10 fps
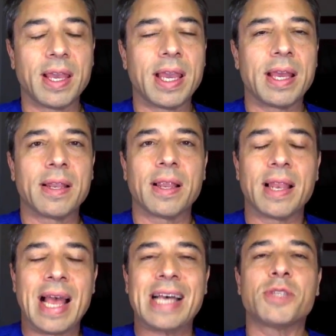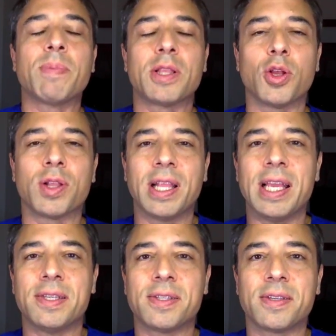And last but not
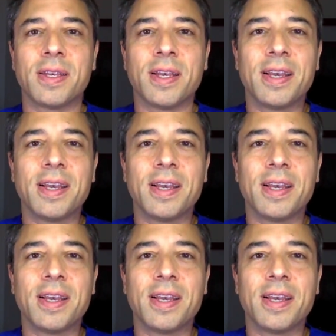least,